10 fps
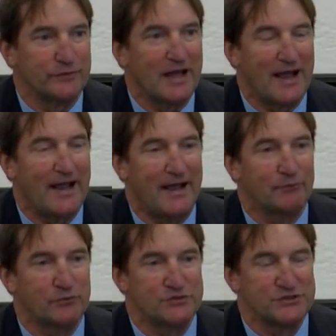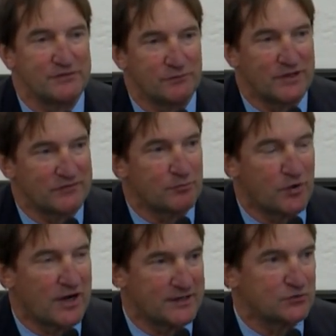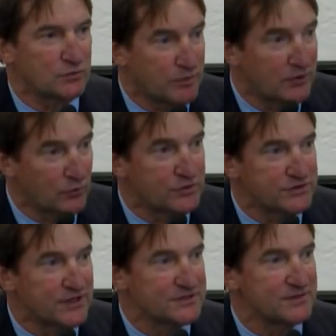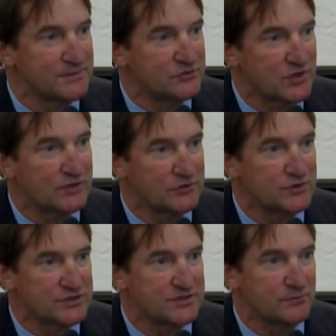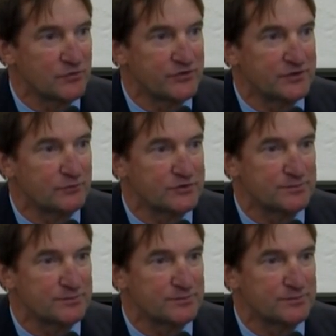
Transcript: have we received them, we have to prior, prioritize them and try to address them within the,